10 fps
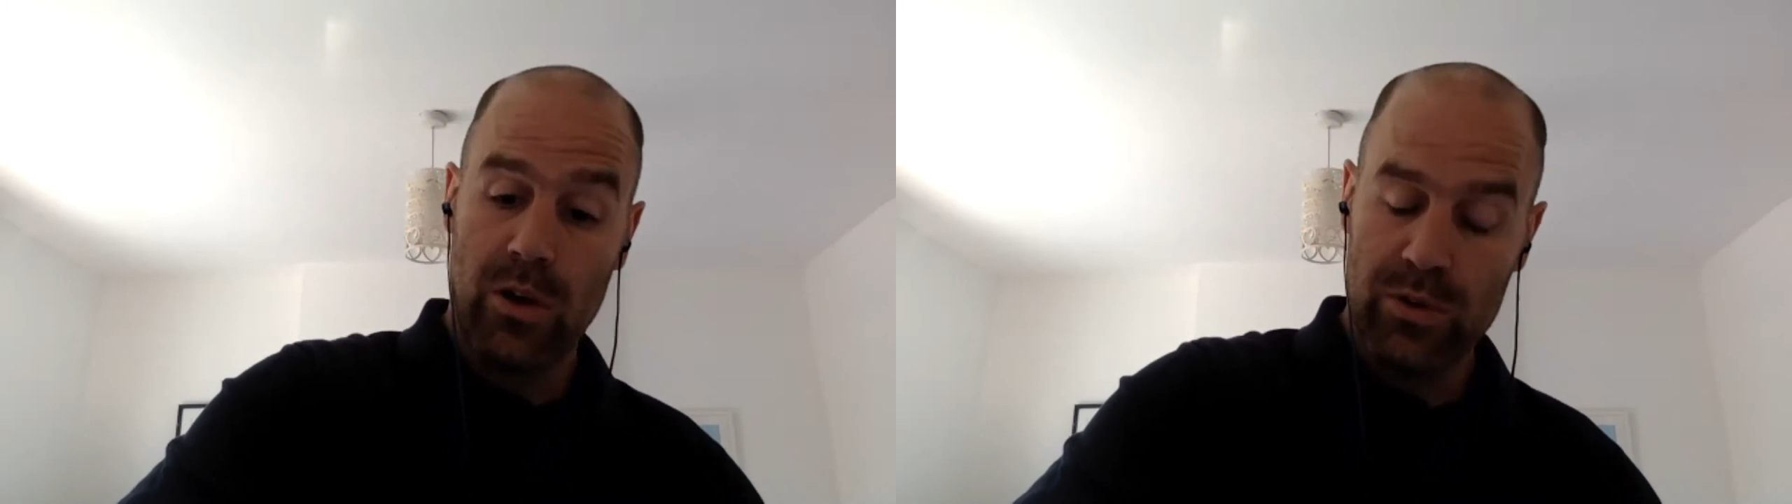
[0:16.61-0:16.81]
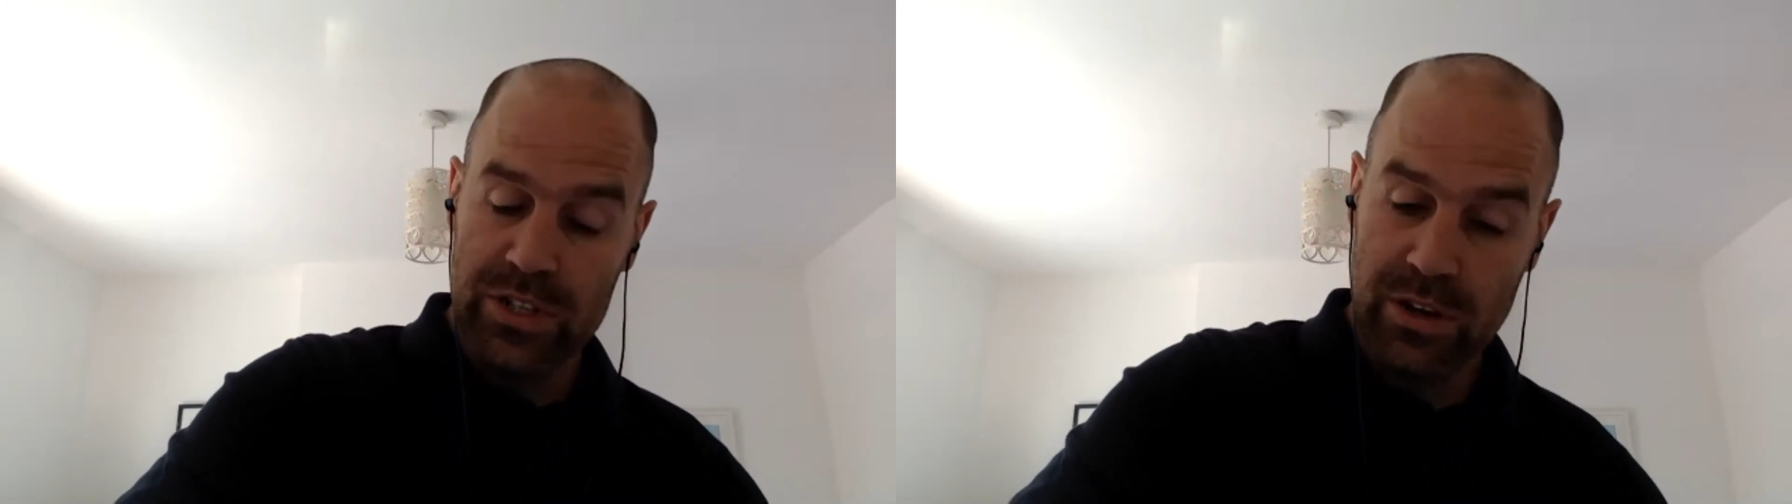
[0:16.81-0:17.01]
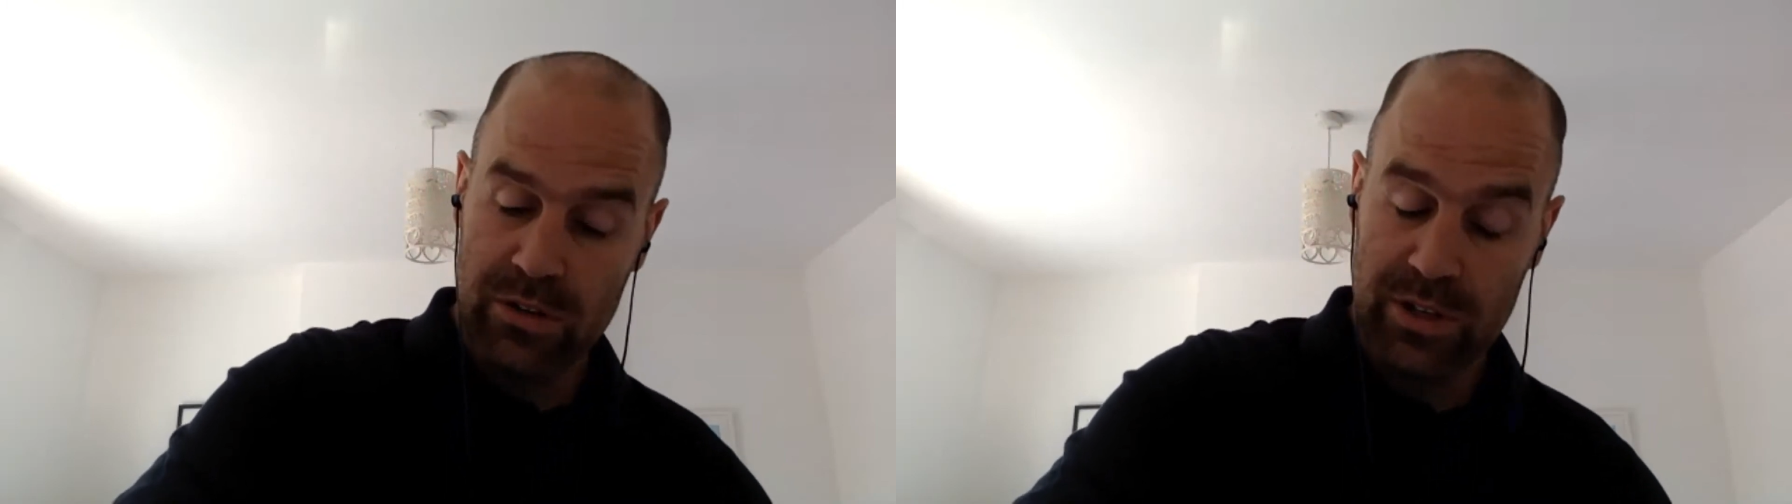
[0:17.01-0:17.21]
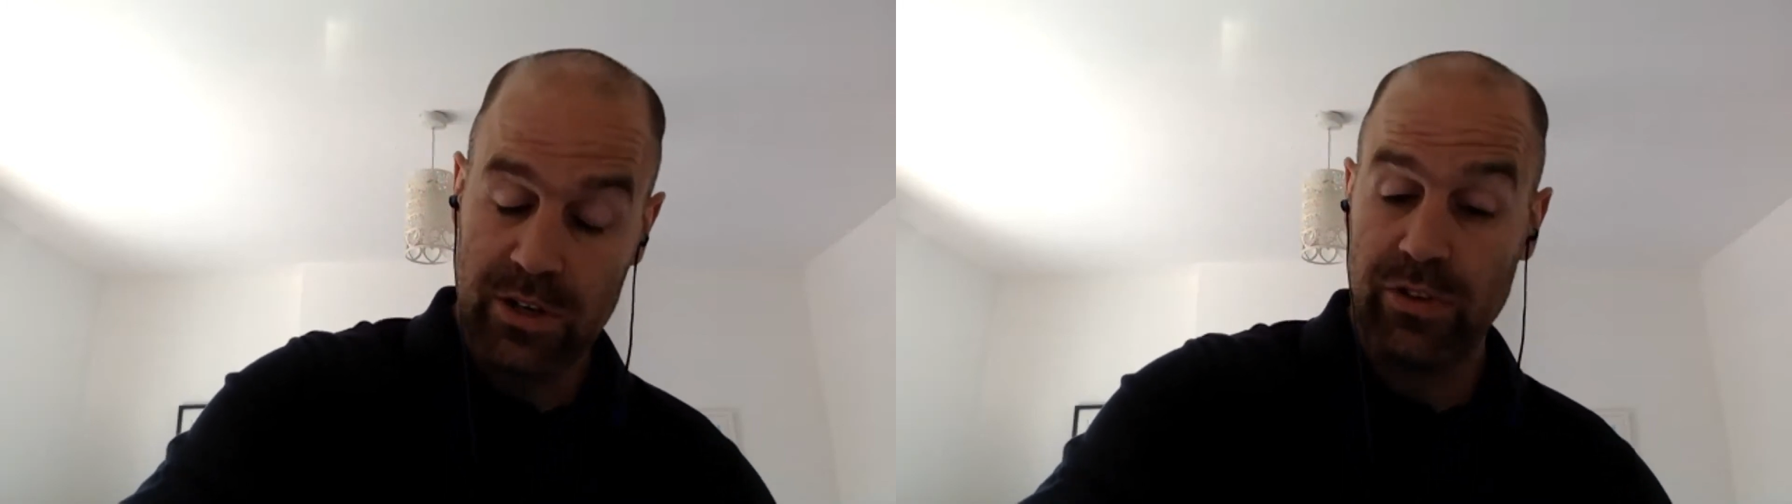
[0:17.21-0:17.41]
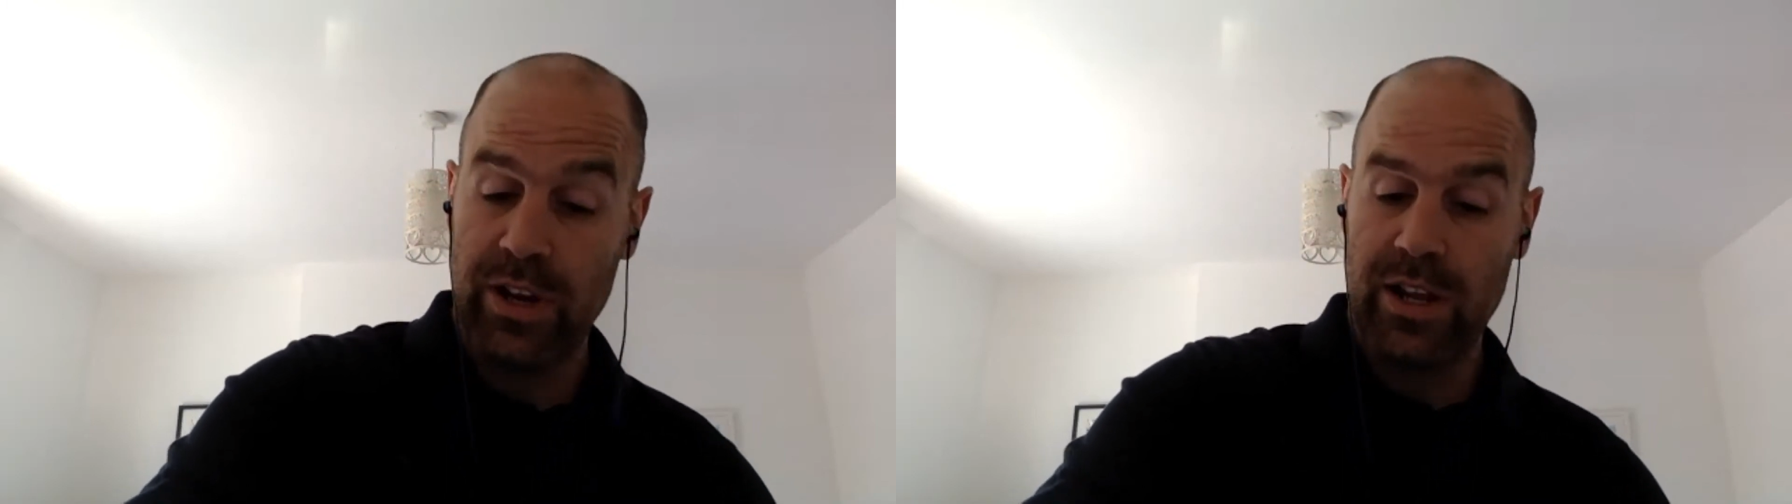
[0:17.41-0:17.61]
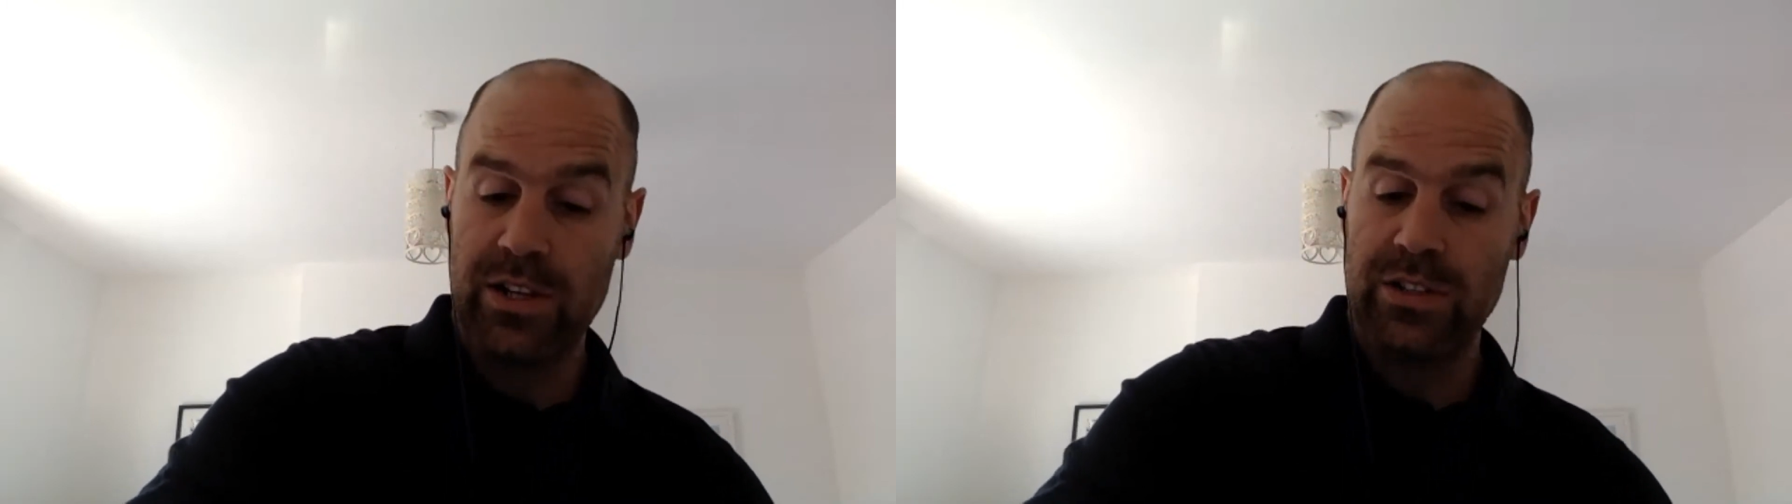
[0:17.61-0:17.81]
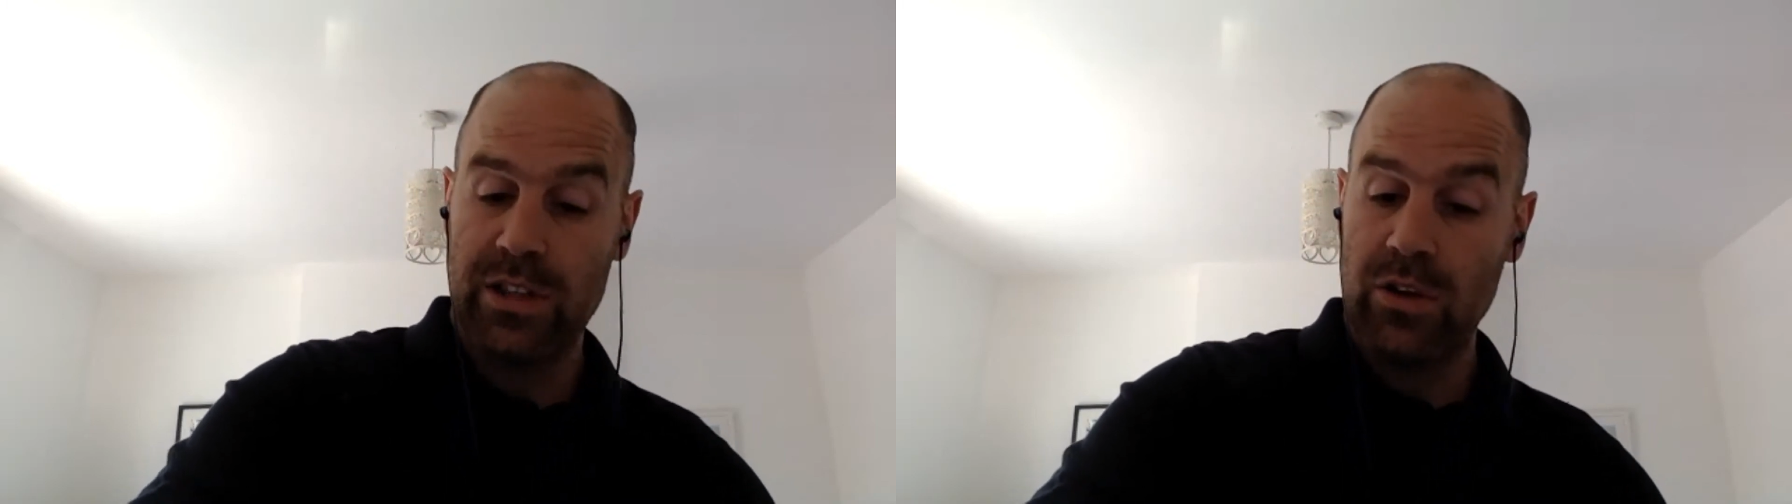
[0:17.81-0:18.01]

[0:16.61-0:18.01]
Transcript: only charity, I'm going to read it actually,